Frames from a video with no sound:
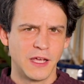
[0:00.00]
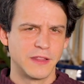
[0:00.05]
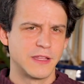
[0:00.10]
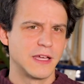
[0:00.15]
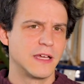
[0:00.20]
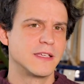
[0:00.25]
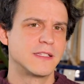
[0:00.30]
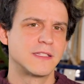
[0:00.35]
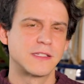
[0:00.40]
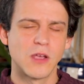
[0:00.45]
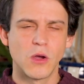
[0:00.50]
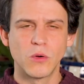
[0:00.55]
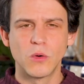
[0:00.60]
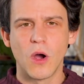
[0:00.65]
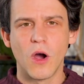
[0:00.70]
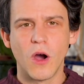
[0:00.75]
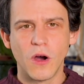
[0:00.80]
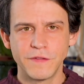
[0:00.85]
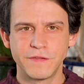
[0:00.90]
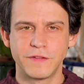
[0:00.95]
that has
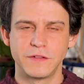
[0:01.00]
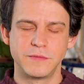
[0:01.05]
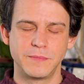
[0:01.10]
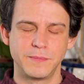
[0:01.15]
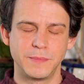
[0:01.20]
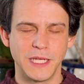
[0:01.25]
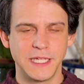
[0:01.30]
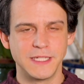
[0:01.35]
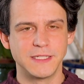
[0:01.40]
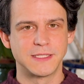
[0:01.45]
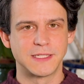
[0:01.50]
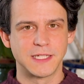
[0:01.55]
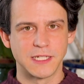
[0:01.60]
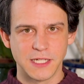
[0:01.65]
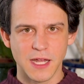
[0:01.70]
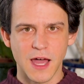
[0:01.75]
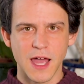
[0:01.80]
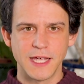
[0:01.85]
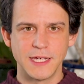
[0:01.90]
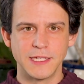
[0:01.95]
so often been
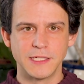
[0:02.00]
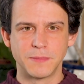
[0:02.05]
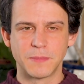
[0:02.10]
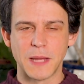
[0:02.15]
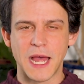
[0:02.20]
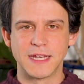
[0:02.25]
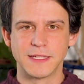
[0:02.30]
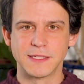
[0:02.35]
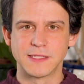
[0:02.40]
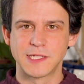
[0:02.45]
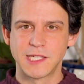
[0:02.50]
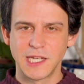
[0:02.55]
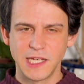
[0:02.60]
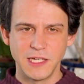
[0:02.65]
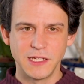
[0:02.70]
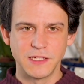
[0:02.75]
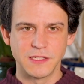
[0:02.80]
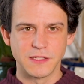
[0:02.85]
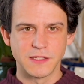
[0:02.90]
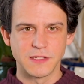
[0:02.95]
denied
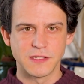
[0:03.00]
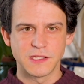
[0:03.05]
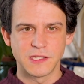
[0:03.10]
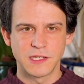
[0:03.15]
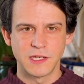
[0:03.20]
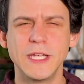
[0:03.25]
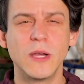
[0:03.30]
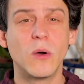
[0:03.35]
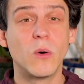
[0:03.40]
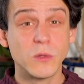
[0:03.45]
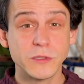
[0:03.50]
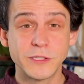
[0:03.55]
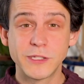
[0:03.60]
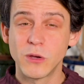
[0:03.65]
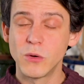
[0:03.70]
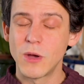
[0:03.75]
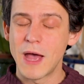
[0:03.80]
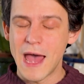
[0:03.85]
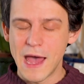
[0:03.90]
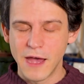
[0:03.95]
Palestinians. We
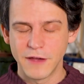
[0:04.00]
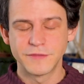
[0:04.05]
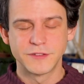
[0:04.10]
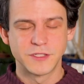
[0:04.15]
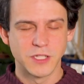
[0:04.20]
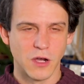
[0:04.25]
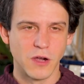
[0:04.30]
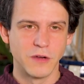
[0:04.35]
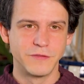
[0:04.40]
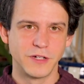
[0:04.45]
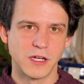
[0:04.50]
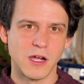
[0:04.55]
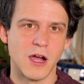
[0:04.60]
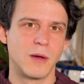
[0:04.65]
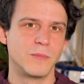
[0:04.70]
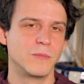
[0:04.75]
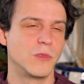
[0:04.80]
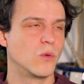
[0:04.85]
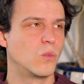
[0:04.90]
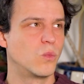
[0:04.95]
also have to
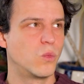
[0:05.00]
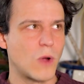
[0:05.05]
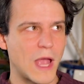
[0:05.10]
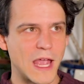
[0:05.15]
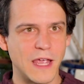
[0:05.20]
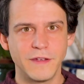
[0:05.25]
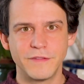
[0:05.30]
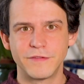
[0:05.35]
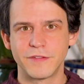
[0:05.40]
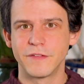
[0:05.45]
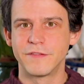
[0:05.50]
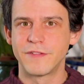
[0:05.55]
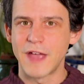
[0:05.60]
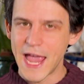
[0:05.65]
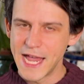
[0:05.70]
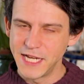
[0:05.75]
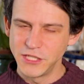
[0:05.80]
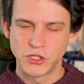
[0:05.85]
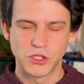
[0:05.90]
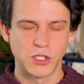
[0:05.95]
overcome the wave of
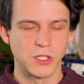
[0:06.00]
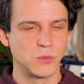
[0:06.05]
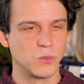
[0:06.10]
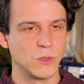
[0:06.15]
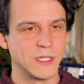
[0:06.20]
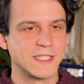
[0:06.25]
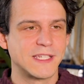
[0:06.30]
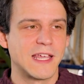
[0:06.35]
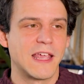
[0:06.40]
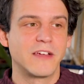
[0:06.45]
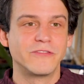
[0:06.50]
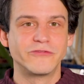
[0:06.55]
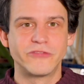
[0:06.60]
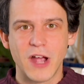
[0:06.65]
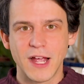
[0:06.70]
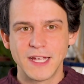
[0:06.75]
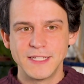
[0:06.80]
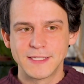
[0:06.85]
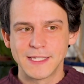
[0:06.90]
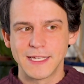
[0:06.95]
hatred we're seeing
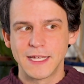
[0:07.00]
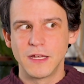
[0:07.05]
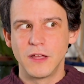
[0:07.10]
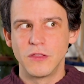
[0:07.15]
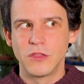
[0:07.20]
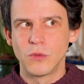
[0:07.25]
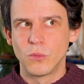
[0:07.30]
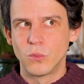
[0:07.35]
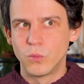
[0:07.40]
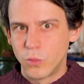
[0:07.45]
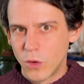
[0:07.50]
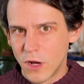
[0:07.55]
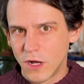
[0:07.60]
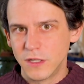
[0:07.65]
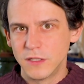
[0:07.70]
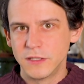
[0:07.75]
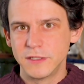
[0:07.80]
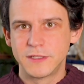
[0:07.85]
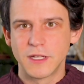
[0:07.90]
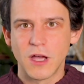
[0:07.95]
rising the
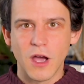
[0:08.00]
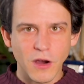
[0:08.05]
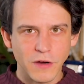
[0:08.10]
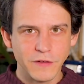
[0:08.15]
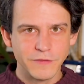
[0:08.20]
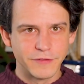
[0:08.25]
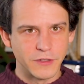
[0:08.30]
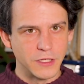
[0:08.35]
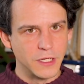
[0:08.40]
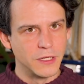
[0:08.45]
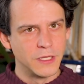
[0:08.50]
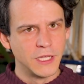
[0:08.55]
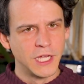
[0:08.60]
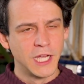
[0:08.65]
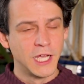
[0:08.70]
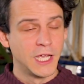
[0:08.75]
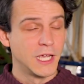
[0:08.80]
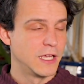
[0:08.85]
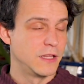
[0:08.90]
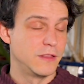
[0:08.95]
world over
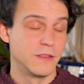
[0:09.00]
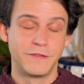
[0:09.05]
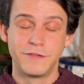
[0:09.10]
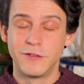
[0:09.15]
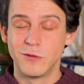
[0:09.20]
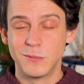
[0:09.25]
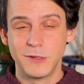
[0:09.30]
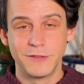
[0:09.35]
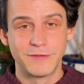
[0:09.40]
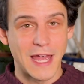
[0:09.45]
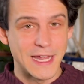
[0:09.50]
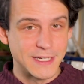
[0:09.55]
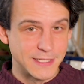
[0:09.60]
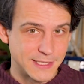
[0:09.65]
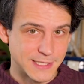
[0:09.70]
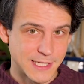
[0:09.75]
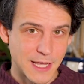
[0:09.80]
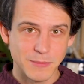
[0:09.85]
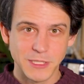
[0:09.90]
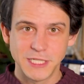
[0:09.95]
in the form of anti
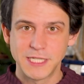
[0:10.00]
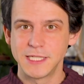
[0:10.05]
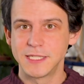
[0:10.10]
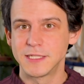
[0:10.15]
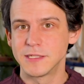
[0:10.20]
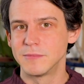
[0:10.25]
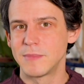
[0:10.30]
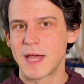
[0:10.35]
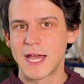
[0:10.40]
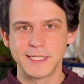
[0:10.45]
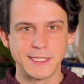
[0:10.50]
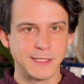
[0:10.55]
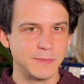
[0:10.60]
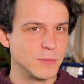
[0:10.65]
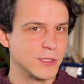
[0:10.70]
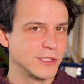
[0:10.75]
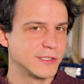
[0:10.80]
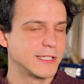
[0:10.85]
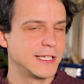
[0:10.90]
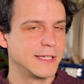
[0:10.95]
Semitism, anti
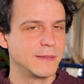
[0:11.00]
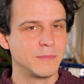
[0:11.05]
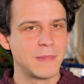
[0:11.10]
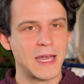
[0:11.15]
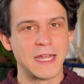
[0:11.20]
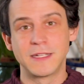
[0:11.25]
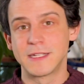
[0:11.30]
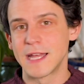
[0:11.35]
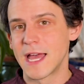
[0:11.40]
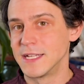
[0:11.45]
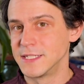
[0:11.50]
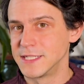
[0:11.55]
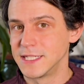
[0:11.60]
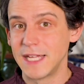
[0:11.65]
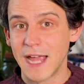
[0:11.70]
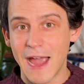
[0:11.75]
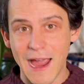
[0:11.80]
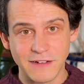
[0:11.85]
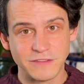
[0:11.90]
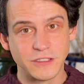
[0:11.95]
Muslim, and
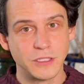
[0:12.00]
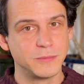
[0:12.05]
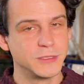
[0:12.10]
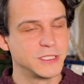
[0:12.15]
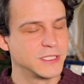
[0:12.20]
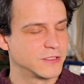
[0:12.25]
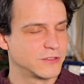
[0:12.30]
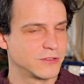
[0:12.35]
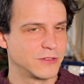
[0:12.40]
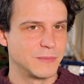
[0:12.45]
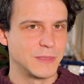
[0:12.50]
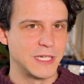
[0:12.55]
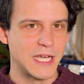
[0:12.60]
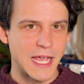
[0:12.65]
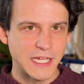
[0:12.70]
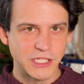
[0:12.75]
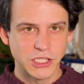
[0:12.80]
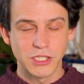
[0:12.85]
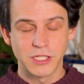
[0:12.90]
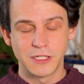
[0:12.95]
anti Arab
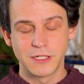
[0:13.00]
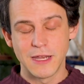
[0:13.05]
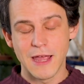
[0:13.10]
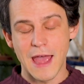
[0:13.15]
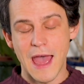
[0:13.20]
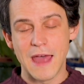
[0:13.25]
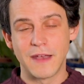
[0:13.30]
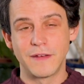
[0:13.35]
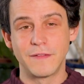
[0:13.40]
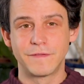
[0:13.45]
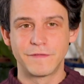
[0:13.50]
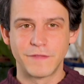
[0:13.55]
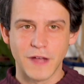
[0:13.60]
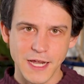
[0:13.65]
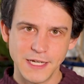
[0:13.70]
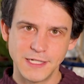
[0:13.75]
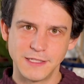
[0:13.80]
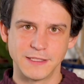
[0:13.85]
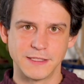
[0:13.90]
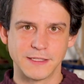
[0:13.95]
discrimination and
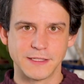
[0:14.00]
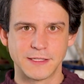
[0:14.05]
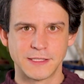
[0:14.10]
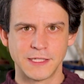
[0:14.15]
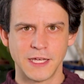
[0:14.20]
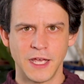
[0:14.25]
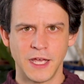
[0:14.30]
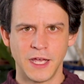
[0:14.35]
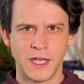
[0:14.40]
violence.